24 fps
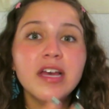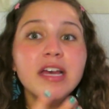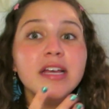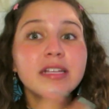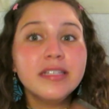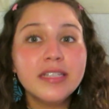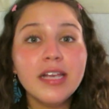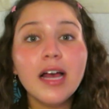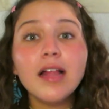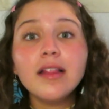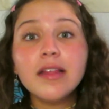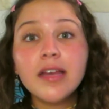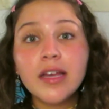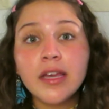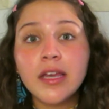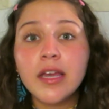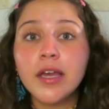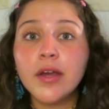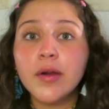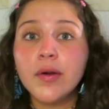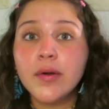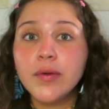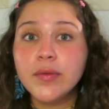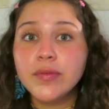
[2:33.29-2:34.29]
telling
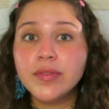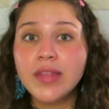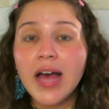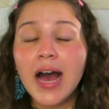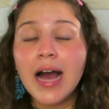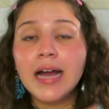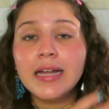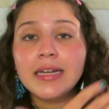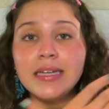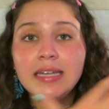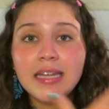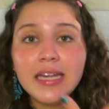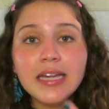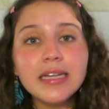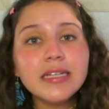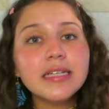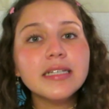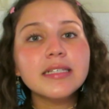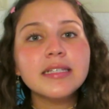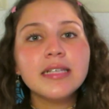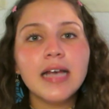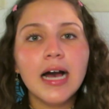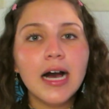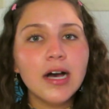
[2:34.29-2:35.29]
you that
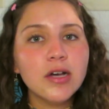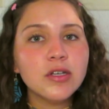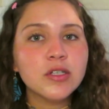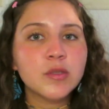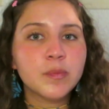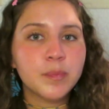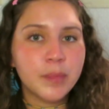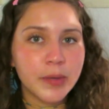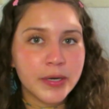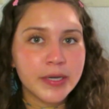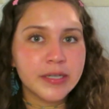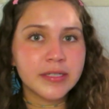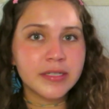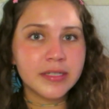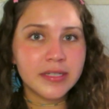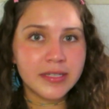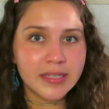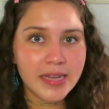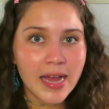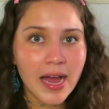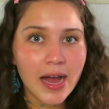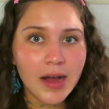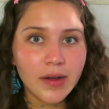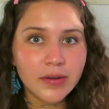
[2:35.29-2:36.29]
Nina's house burns
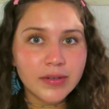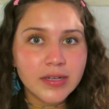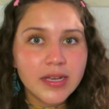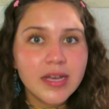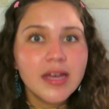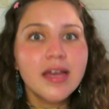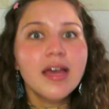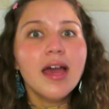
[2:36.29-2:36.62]
down,